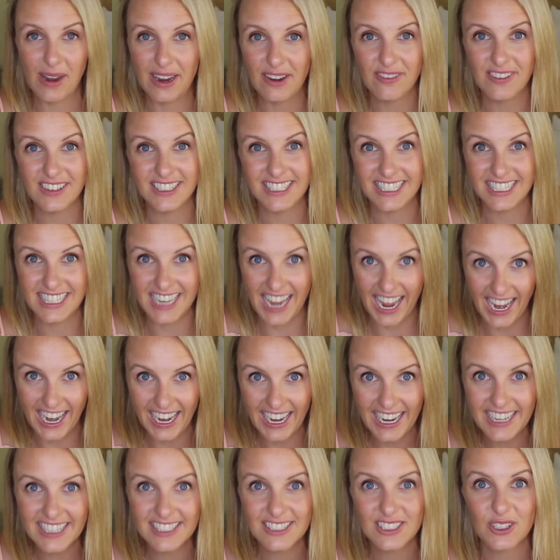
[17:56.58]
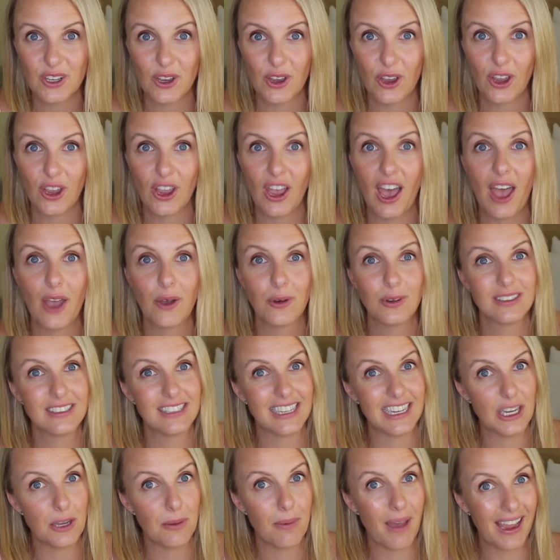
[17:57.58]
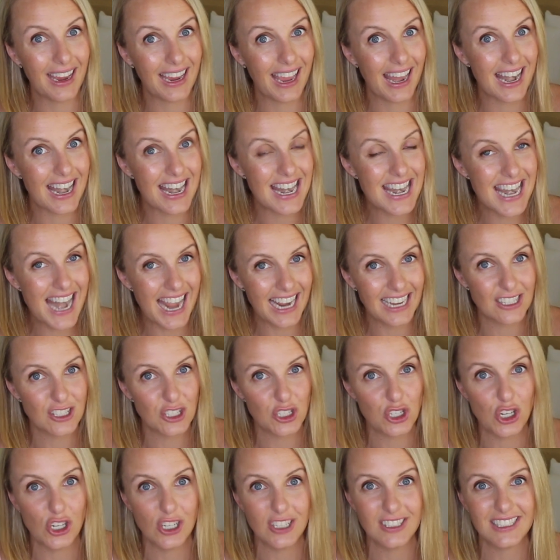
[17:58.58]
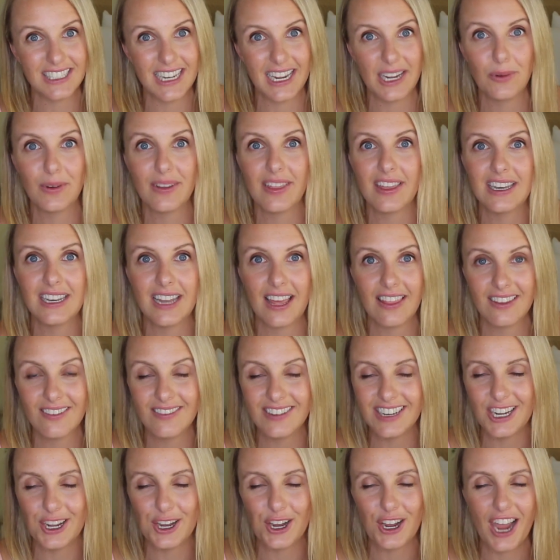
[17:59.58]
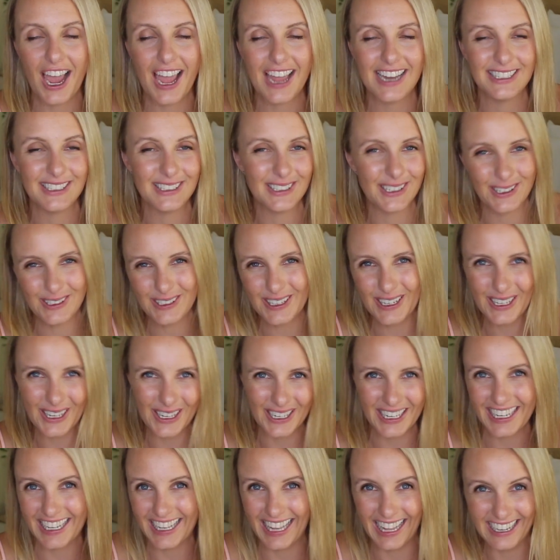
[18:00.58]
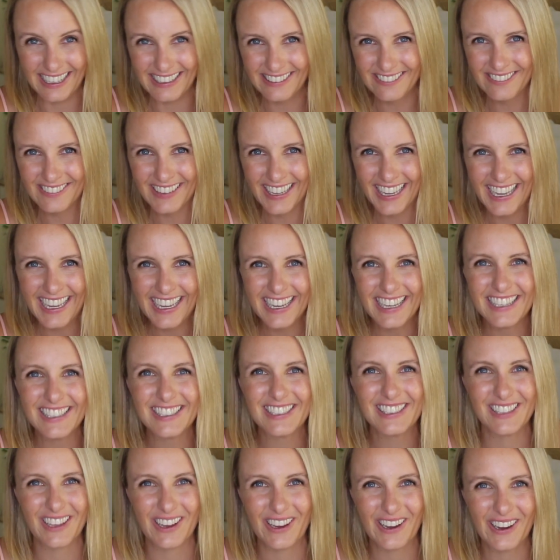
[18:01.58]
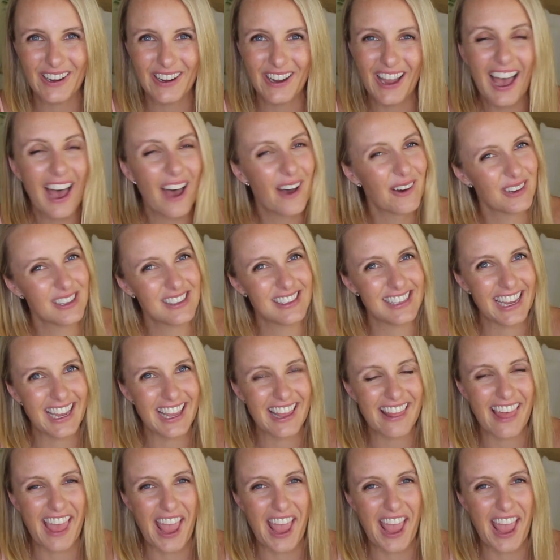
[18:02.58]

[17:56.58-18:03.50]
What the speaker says: me for today. So I will see you back next Tuesday with another video I know you're gonna love. So I'll see you